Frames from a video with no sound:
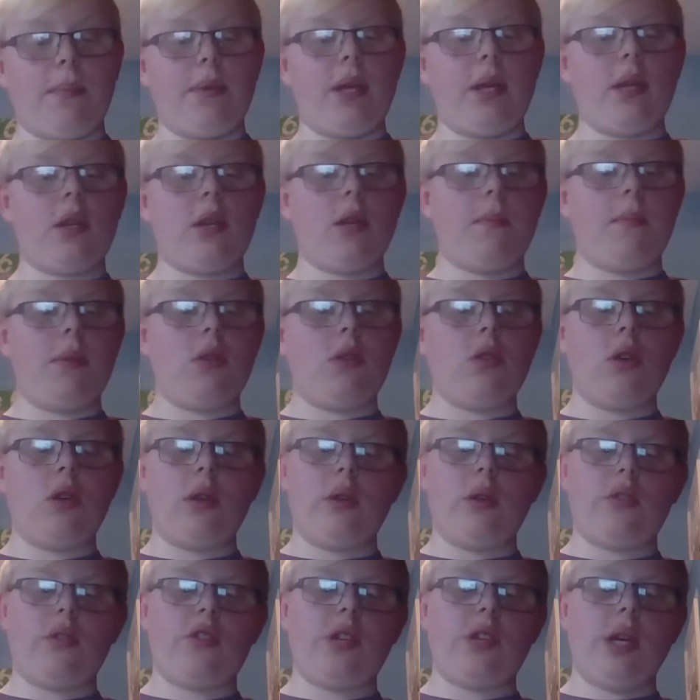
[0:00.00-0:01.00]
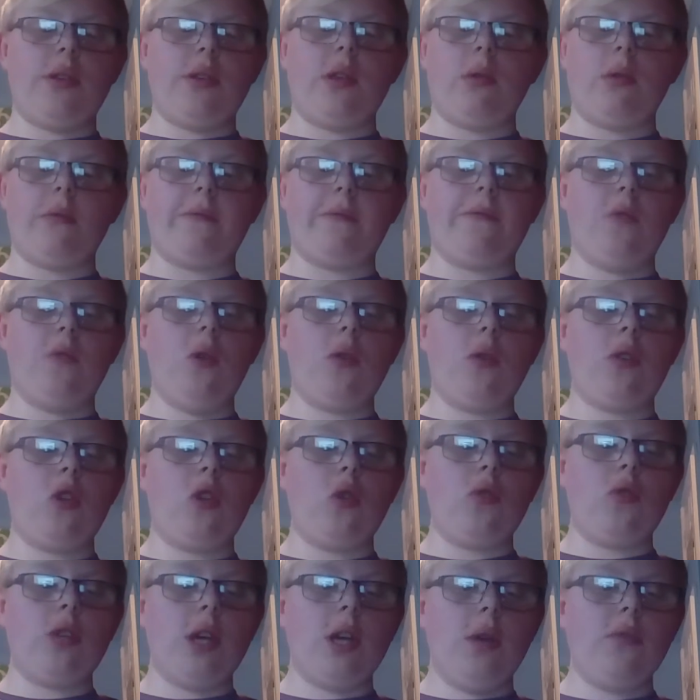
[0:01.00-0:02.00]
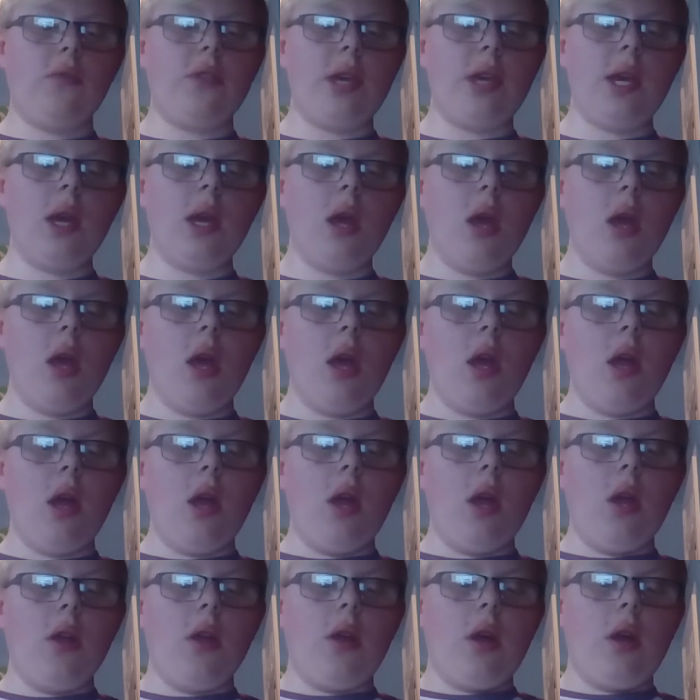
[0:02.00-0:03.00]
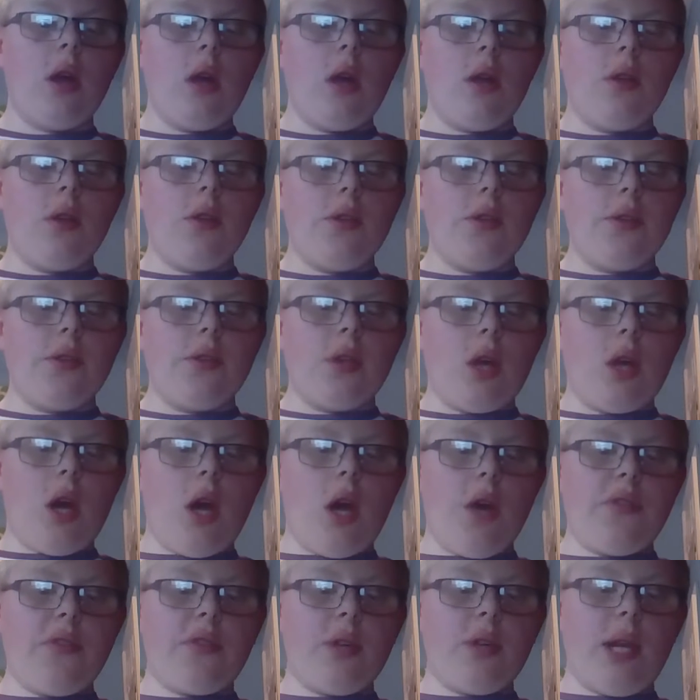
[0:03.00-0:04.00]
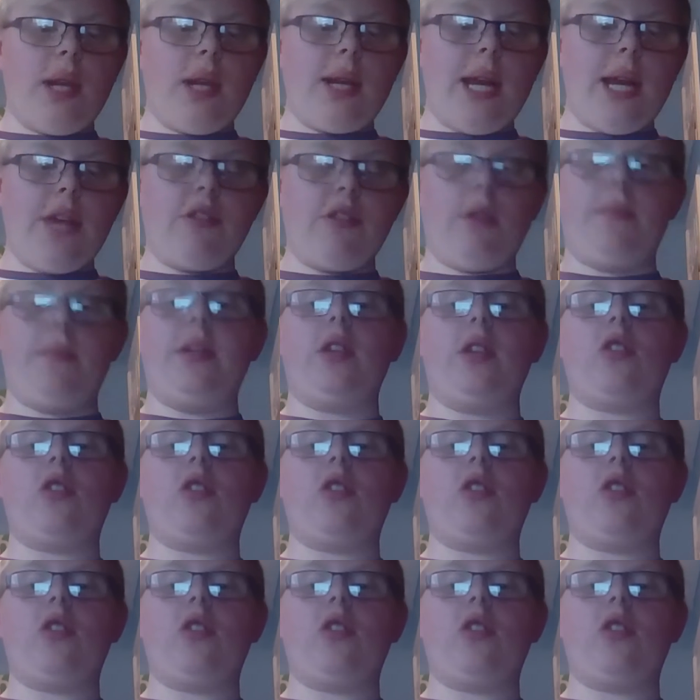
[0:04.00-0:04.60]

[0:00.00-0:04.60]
I predicted that'd be 2-0 to Chelsea. It was 4-2 Chelsea. Arsenal and Leicester, I